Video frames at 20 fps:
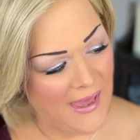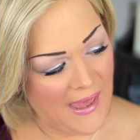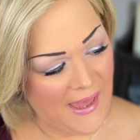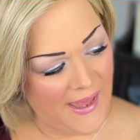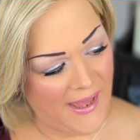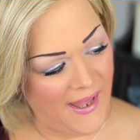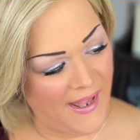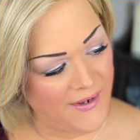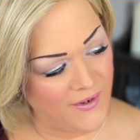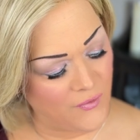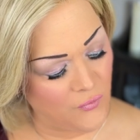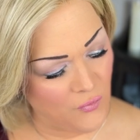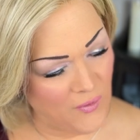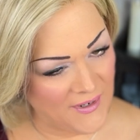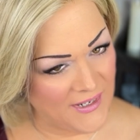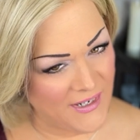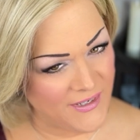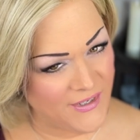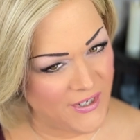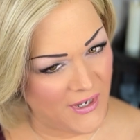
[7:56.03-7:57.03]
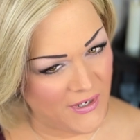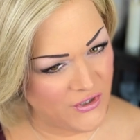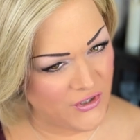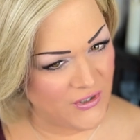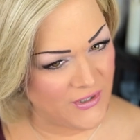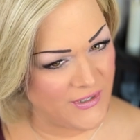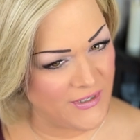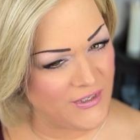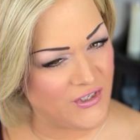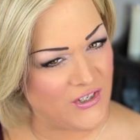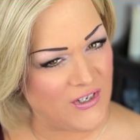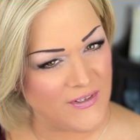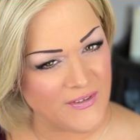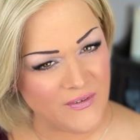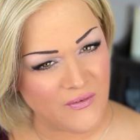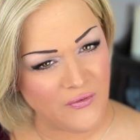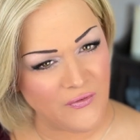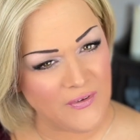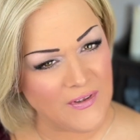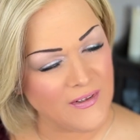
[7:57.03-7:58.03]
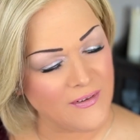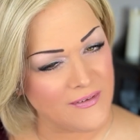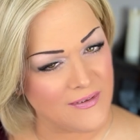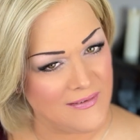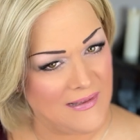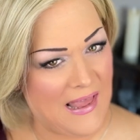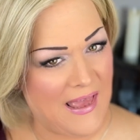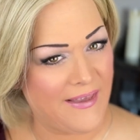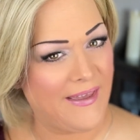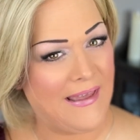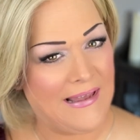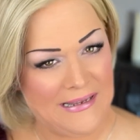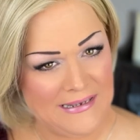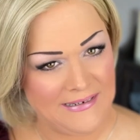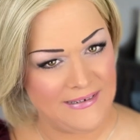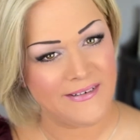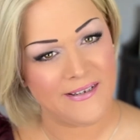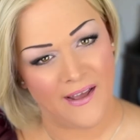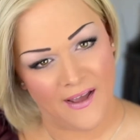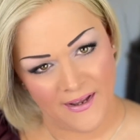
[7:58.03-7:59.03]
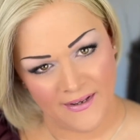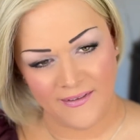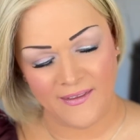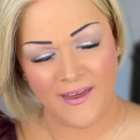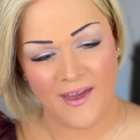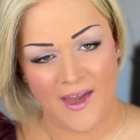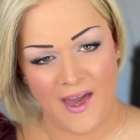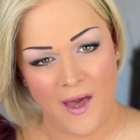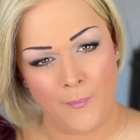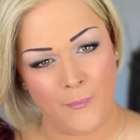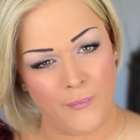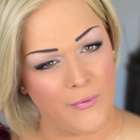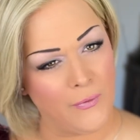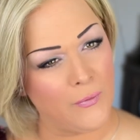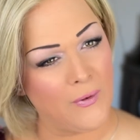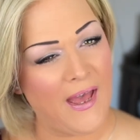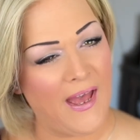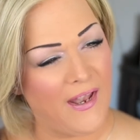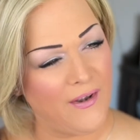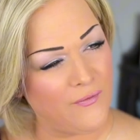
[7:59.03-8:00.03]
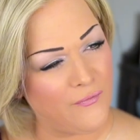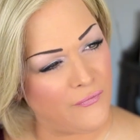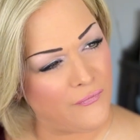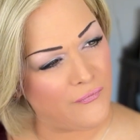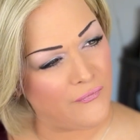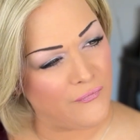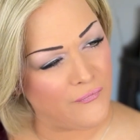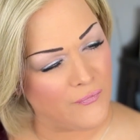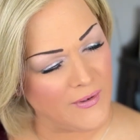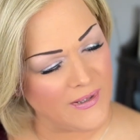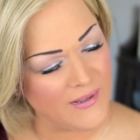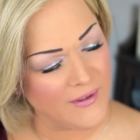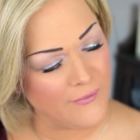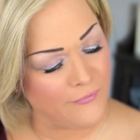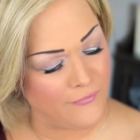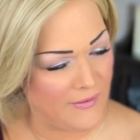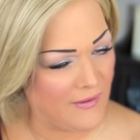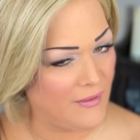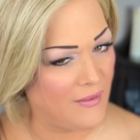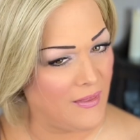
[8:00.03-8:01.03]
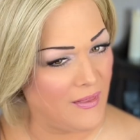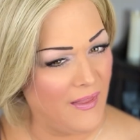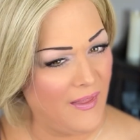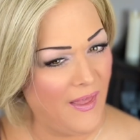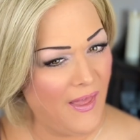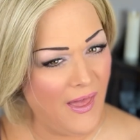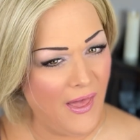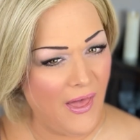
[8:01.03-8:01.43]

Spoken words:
And when I touch it, it just feels like a hand-tied cap. You can't really feel